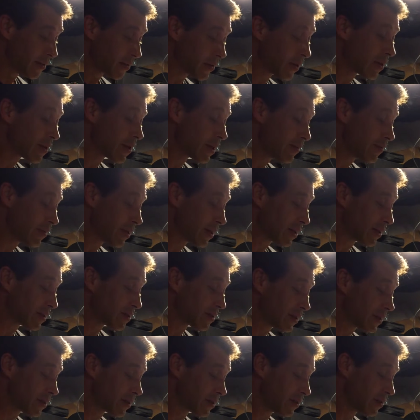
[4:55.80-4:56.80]
30
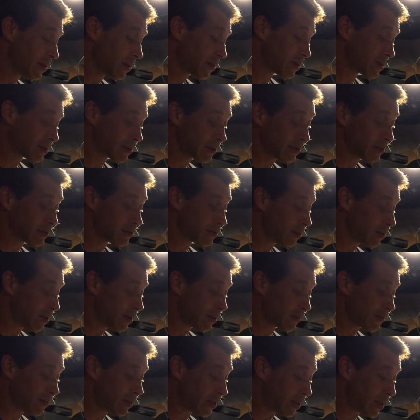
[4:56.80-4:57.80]
minutes into it, still
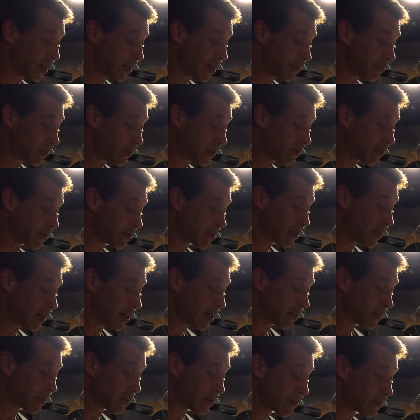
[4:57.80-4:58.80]
drawing 1 amp, it was
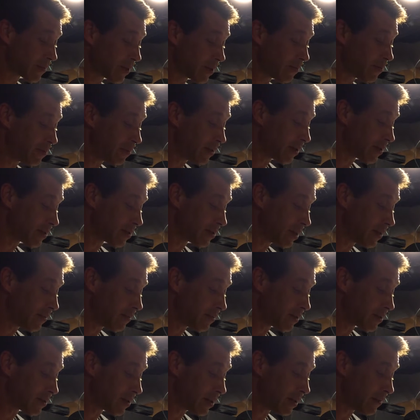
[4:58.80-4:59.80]
down to
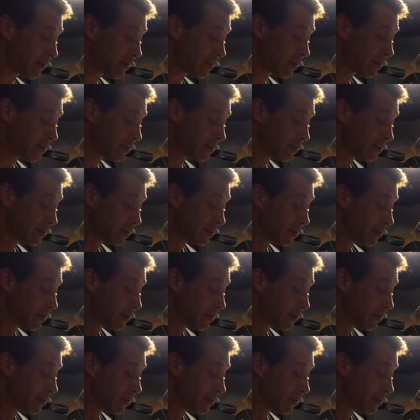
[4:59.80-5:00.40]
3.77.